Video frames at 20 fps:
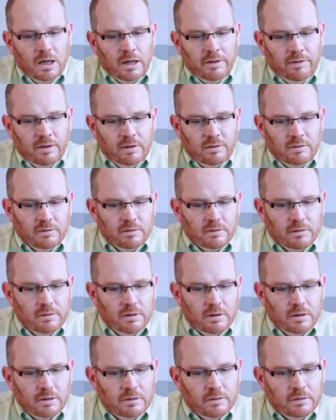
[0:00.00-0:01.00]
And then
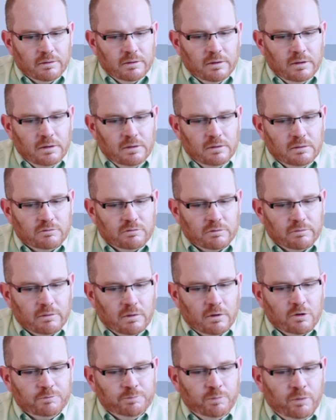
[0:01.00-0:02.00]
the sort of
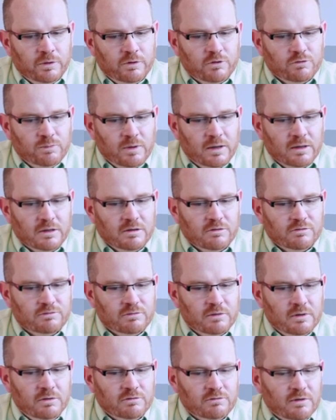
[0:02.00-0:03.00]
last point as well
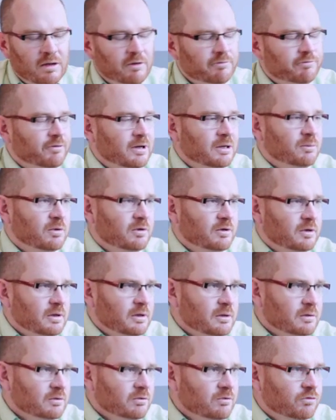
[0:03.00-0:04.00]
is how
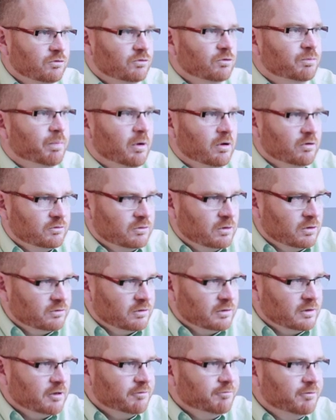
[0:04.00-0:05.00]
frequently do you post
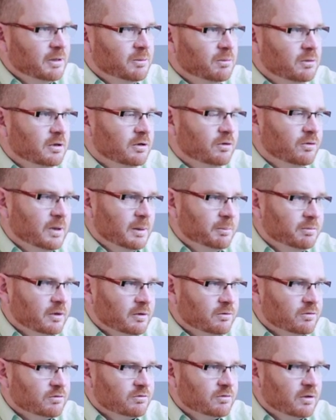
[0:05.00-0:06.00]
content? How frequently do you
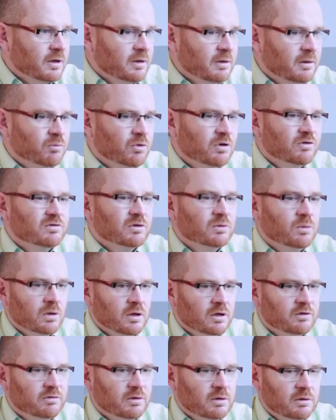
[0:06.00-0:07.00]
update your site? And what is the
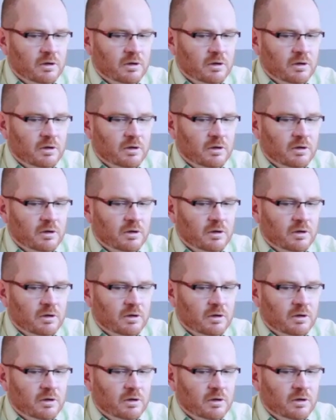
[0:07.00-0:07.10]
quality,